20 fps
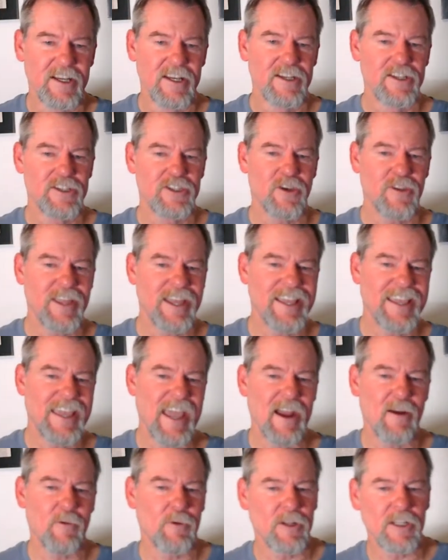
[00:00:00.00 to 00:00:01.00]
So they
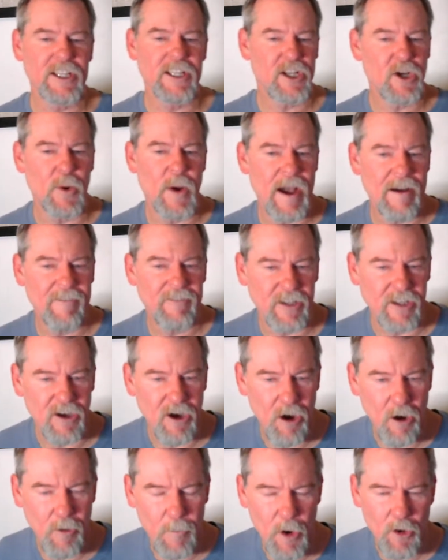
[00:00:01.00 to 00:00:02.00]
can't really go after the
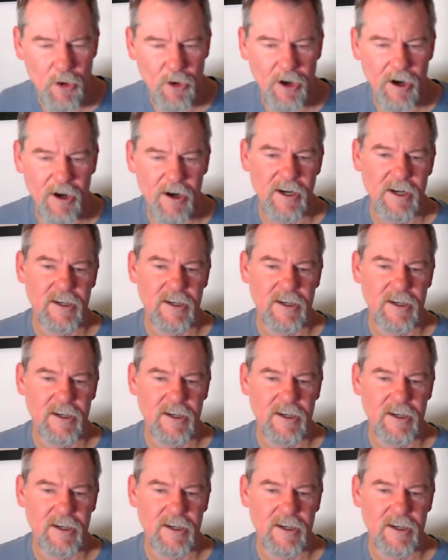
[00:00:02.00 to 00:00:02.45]
homeowner.